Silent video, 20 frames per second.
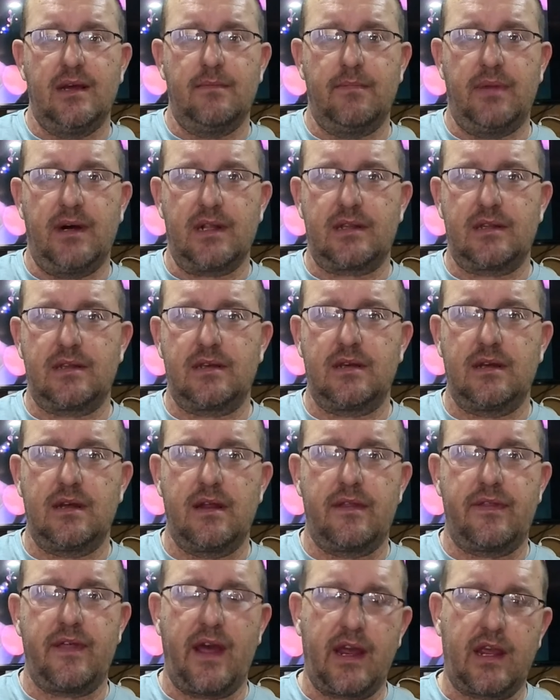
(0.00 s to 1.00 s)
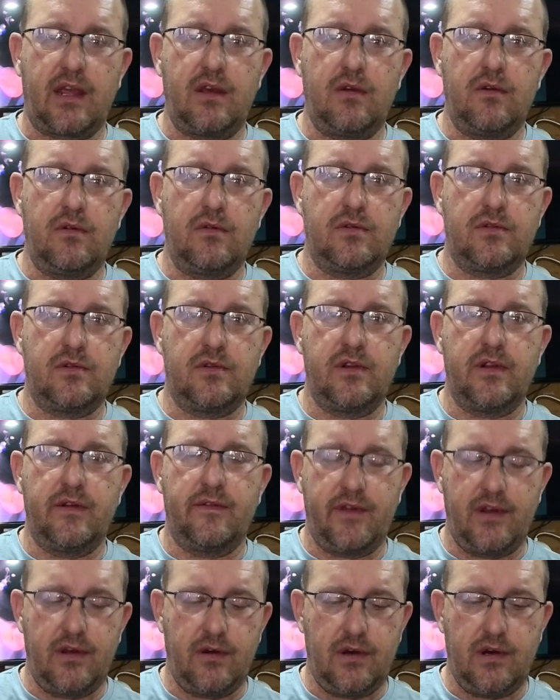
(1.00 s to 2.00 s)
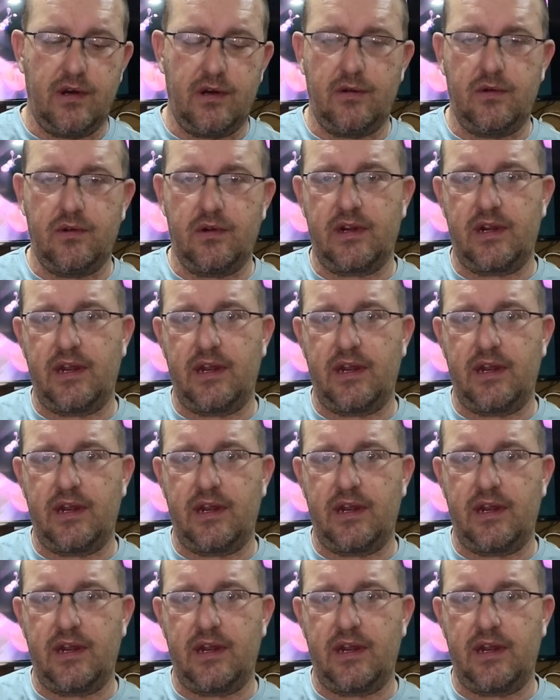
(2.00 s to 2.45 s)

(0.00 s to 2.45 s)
But thank you to the viewer who